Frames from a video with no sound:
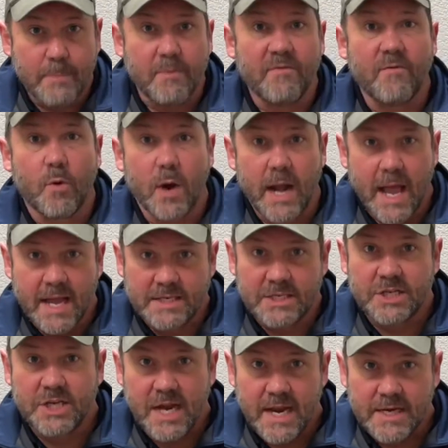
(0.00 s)
before it has a
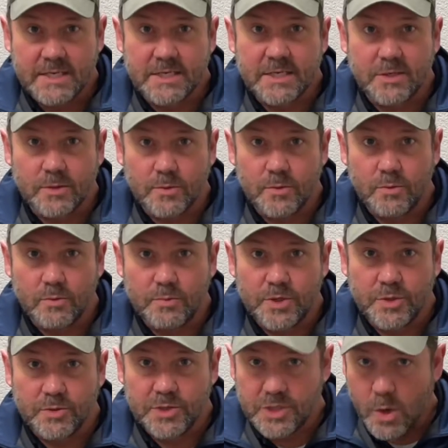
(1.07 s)
chance
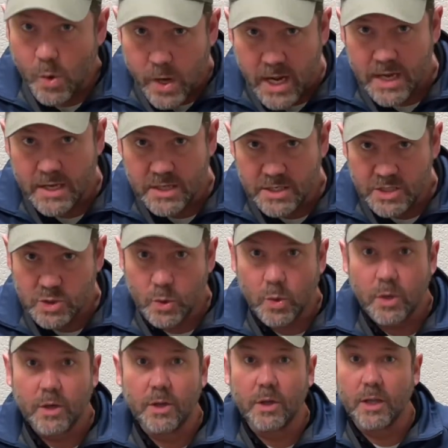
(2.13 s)
to soak into the
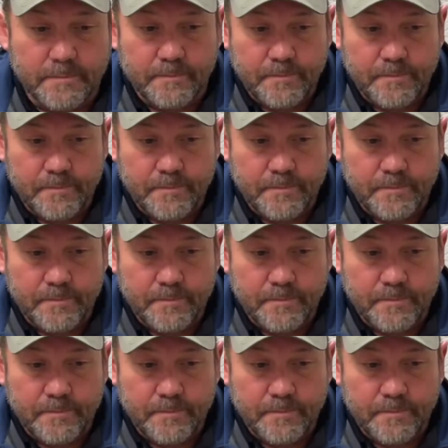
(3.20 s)
soil